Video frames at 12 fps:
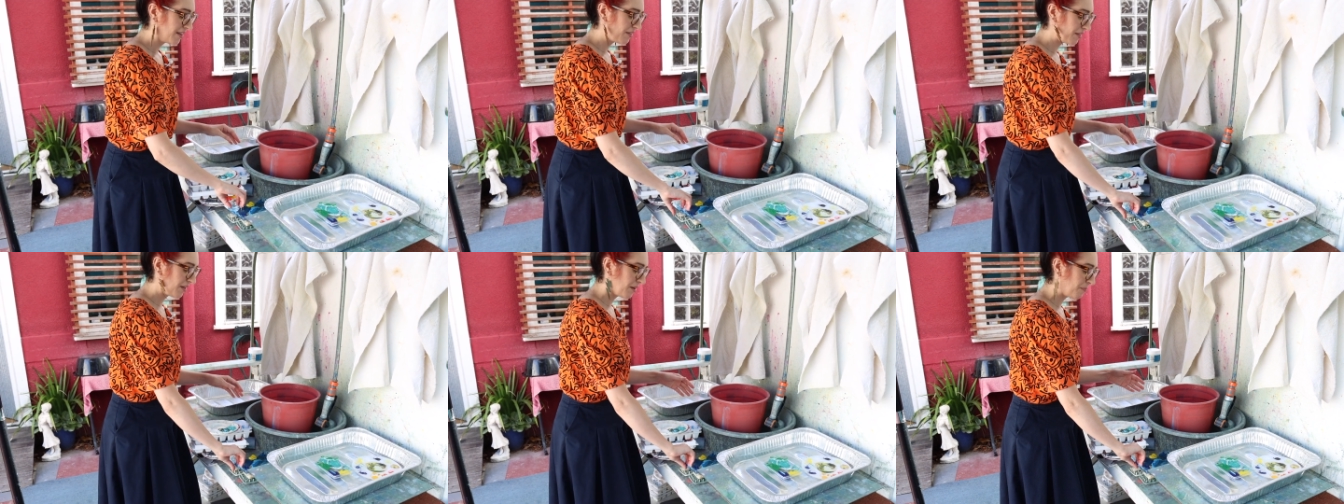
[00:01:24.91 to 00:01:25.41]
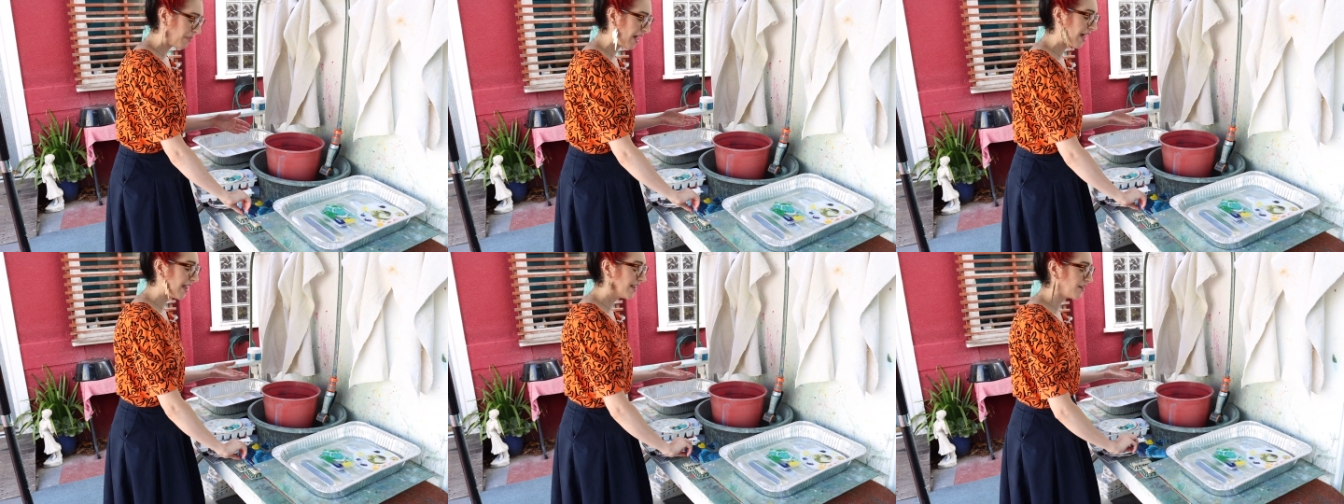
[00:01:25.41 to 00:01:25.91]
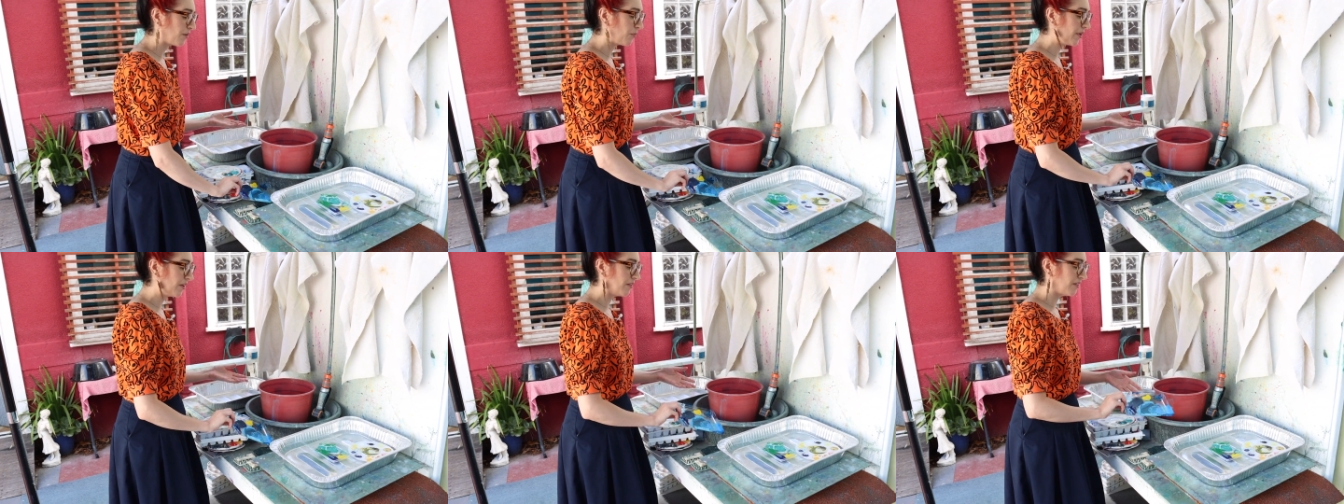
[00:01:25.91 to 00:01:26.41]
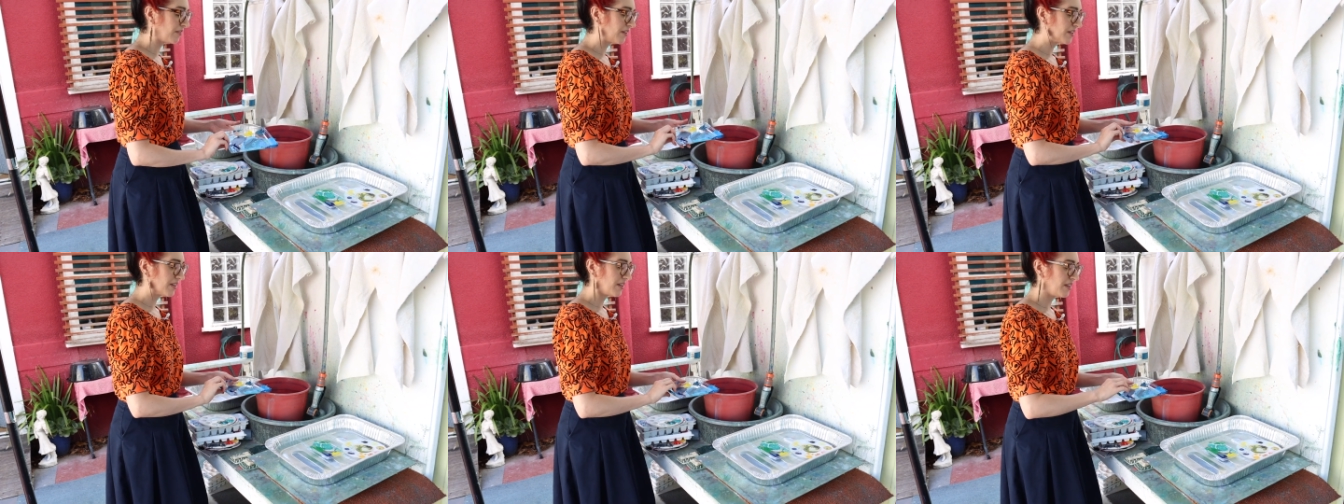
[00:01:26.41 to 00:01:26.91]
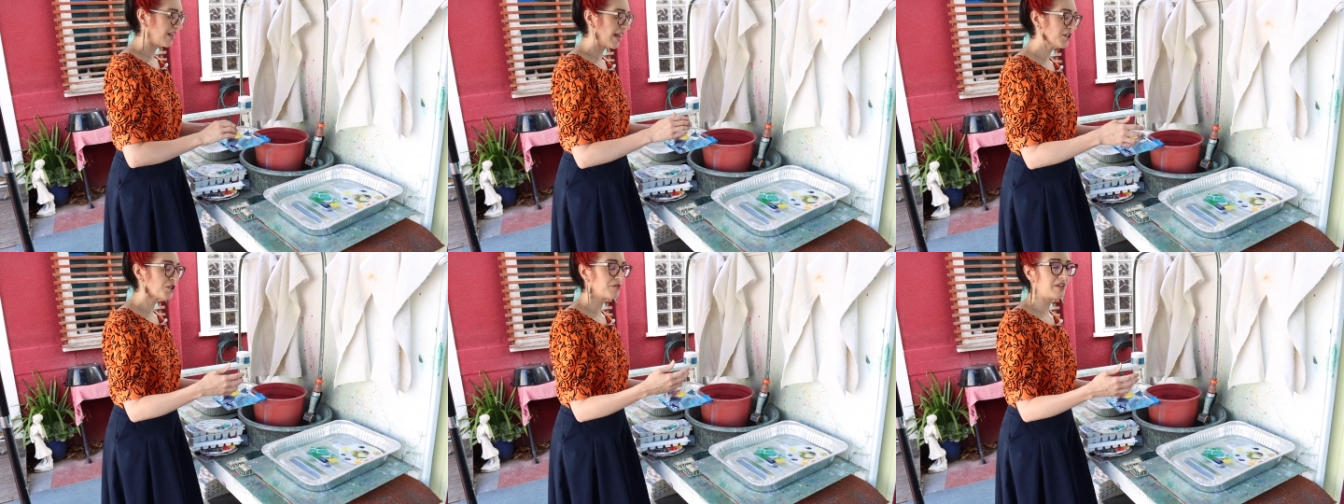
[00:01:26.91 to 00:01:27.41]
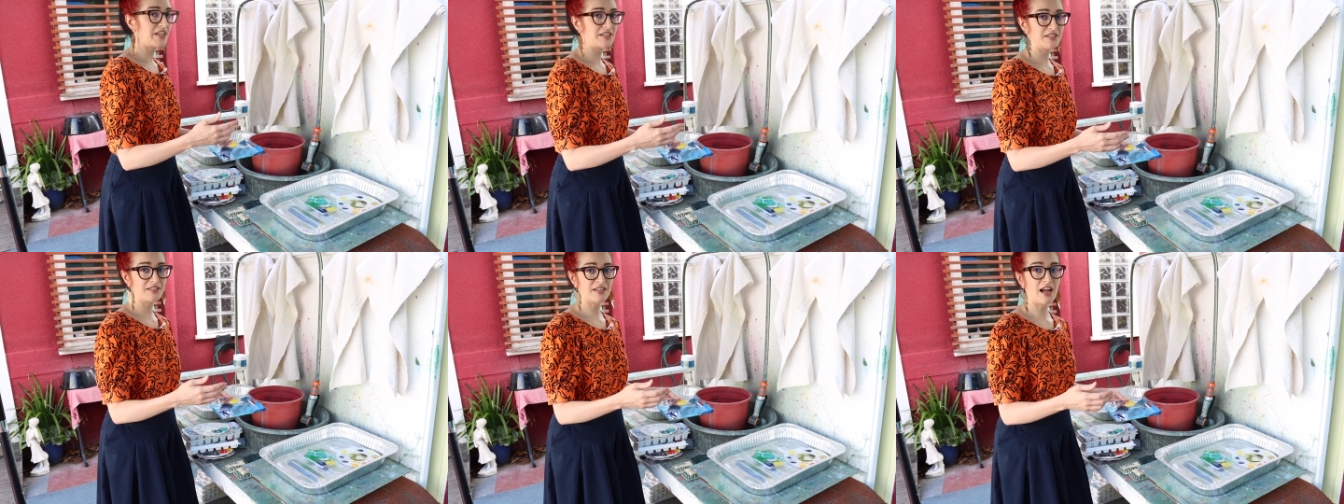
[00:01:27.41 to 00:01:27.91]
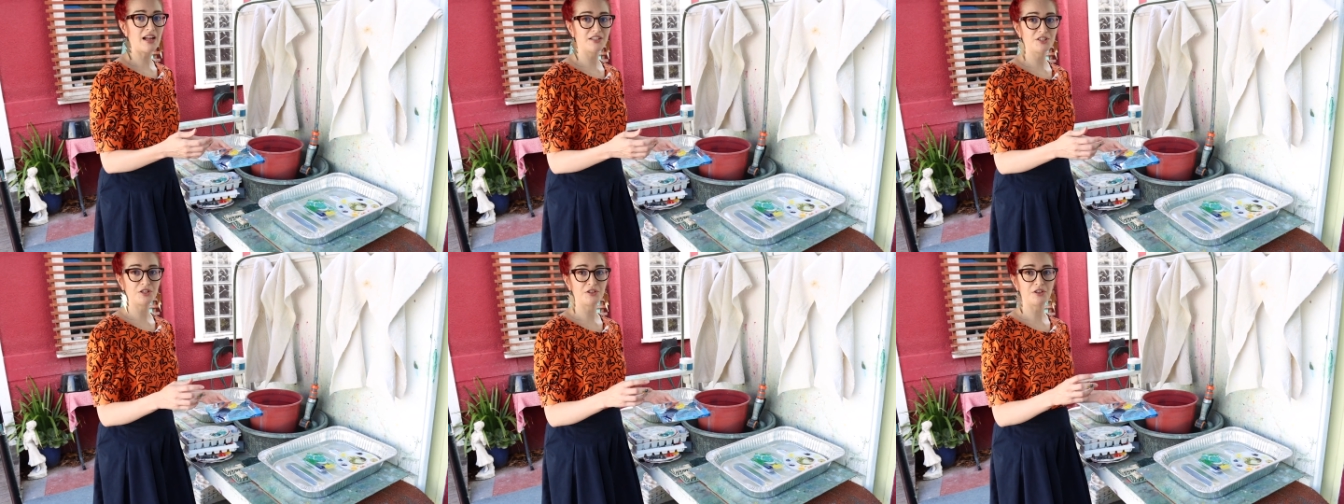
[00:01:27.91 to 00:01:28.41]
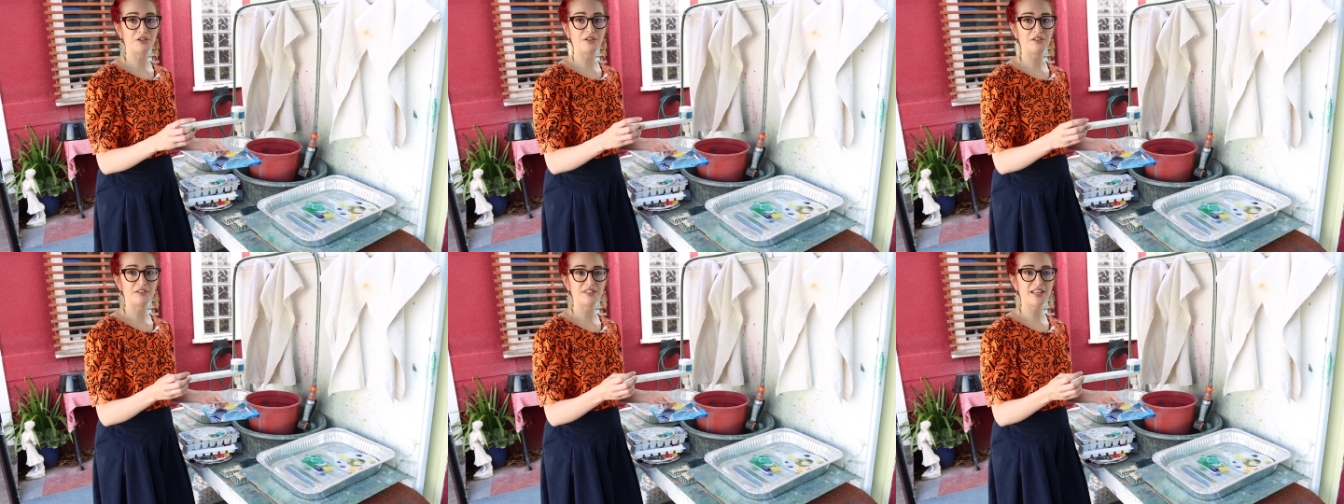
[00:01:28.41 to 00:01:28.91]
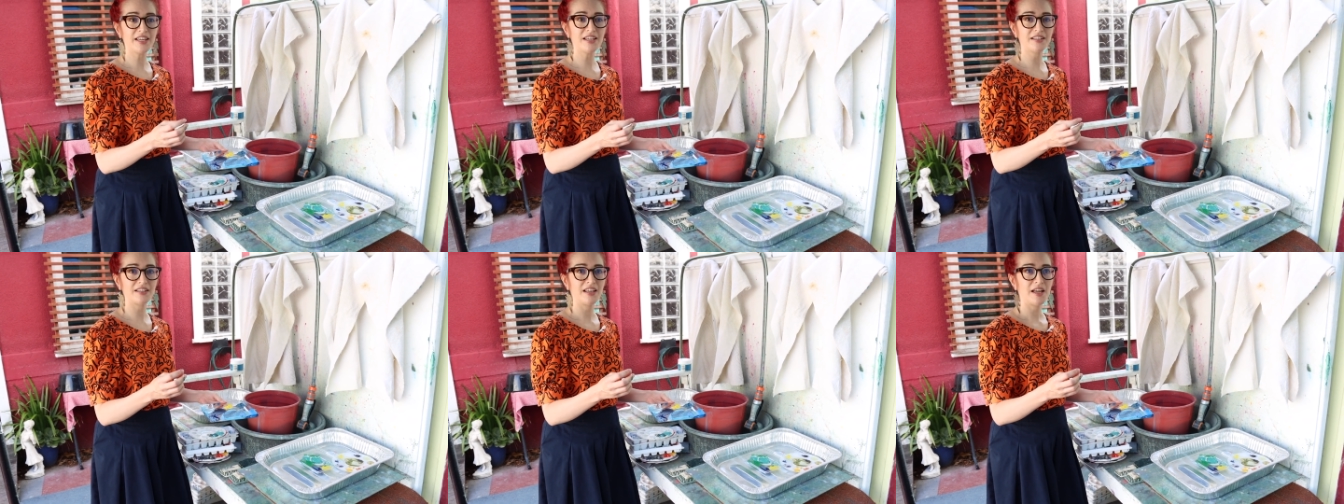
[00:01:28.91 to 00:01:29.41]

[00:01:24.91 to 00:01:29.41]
the paint will naturally start to, it's like it